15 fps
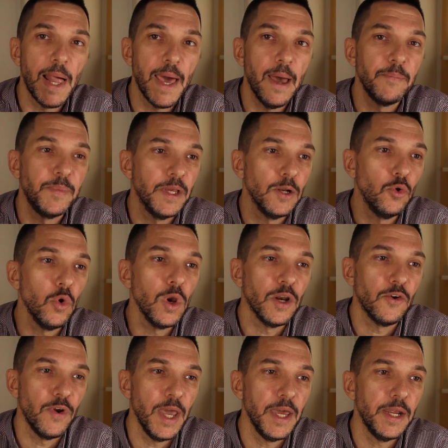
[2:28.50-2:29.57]
app that Google
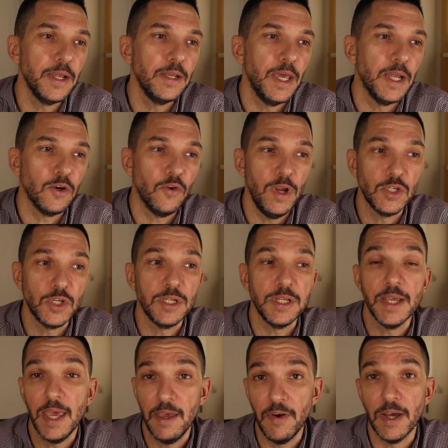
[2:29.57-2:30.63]
created and graciously gave